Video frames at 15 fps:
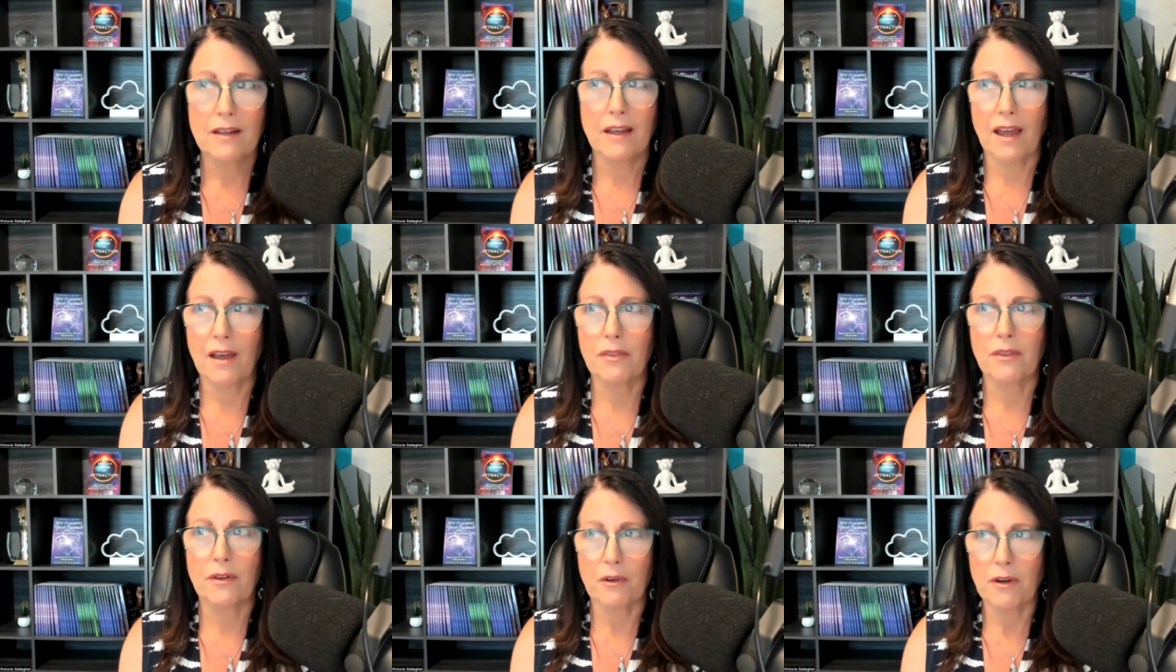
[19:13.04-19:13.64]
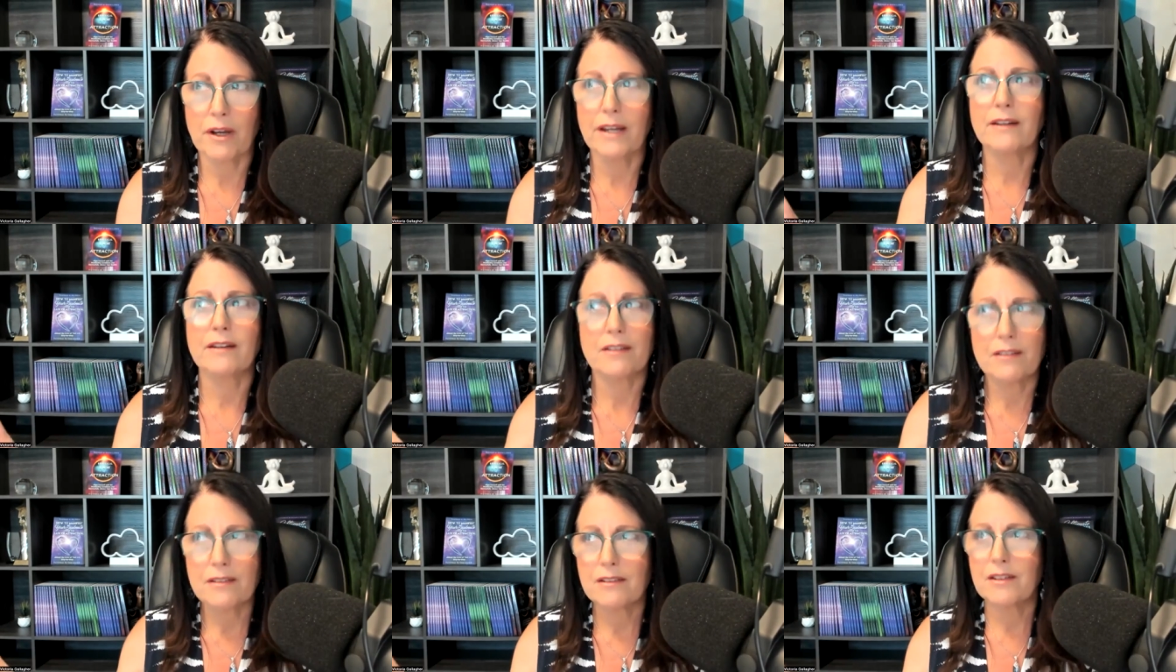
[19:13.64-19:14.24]
how the great
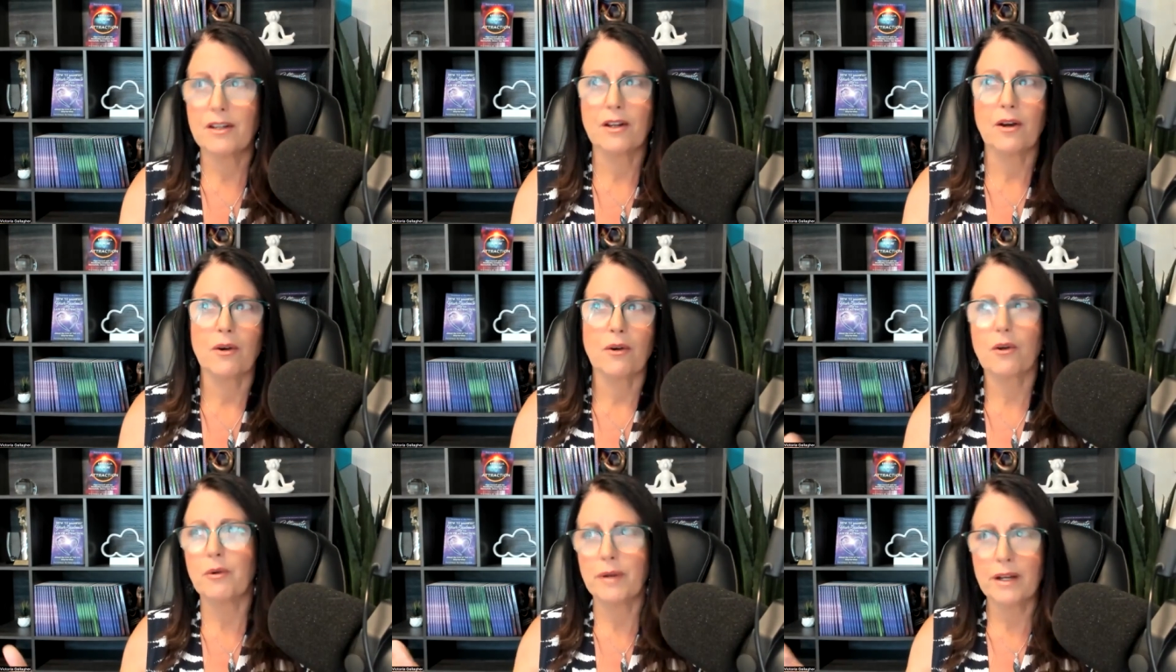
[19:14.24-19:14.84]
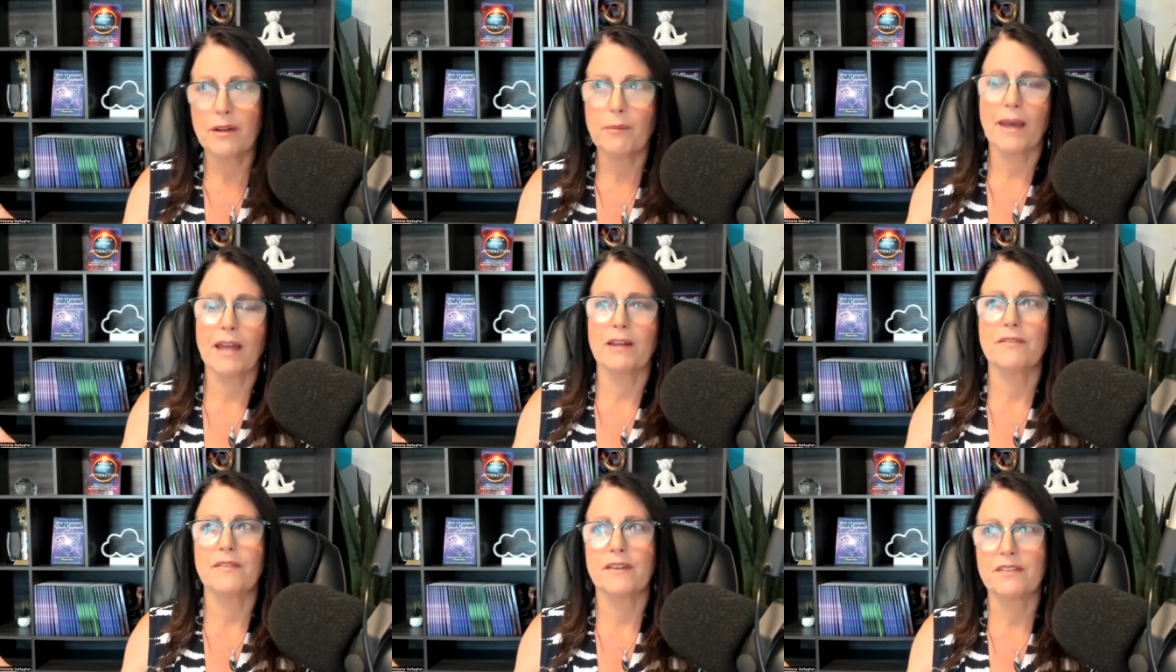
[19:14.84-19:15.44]
you know, Queen of
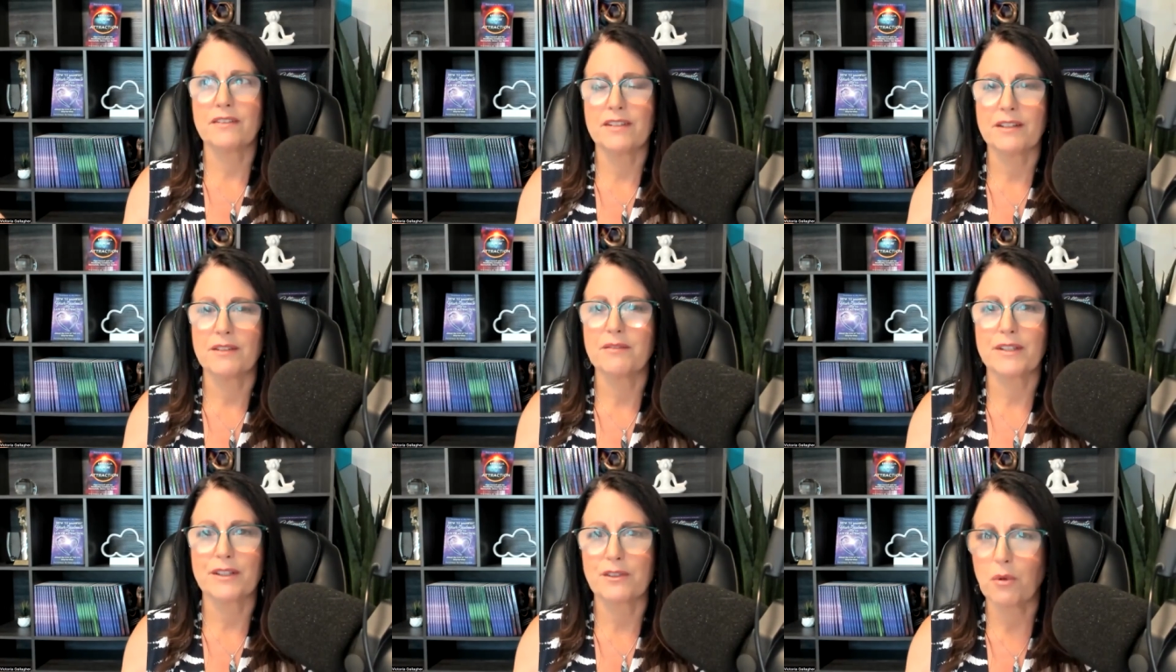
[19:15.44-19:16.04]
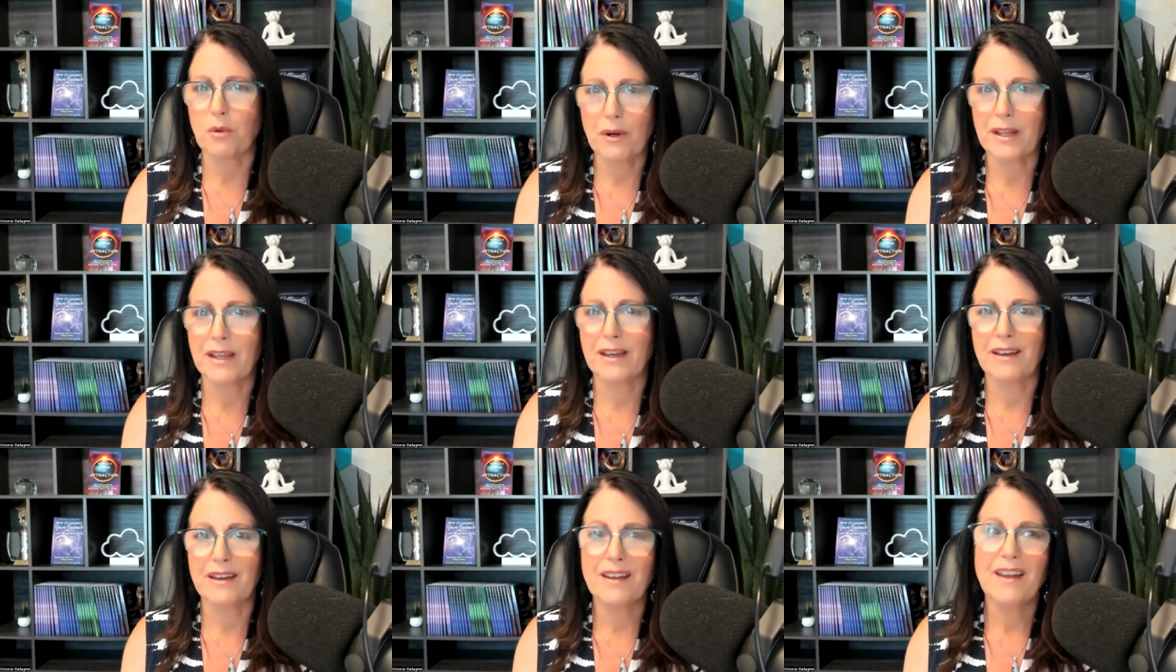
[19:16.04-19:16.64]
Manifesting
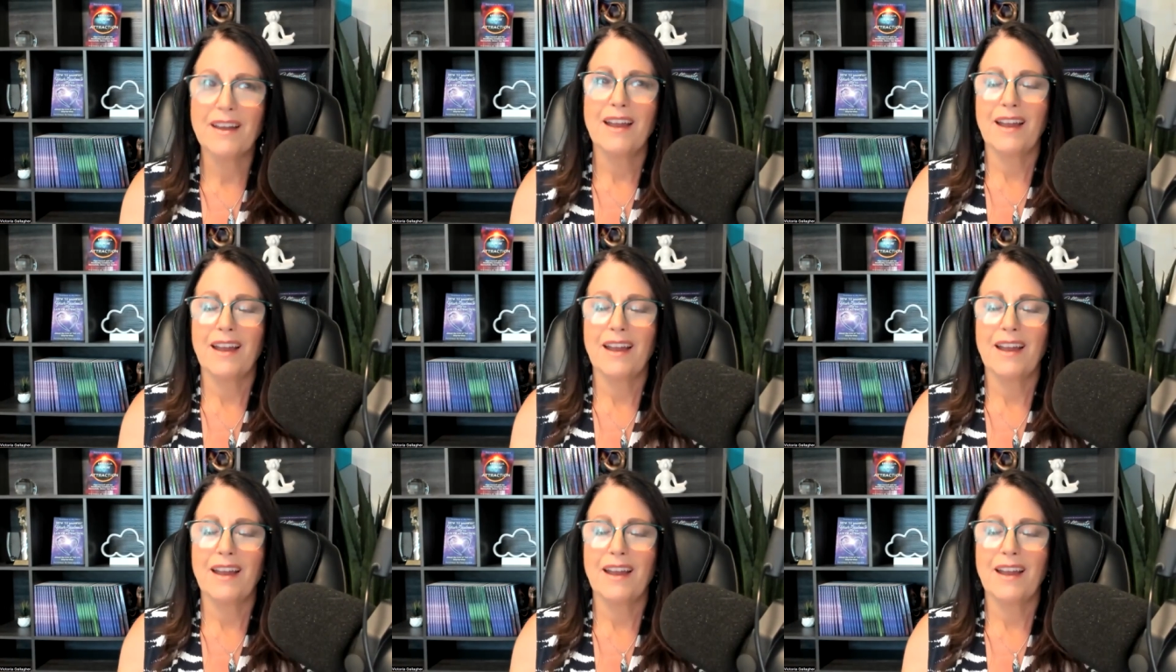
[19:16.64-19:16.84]
Victoria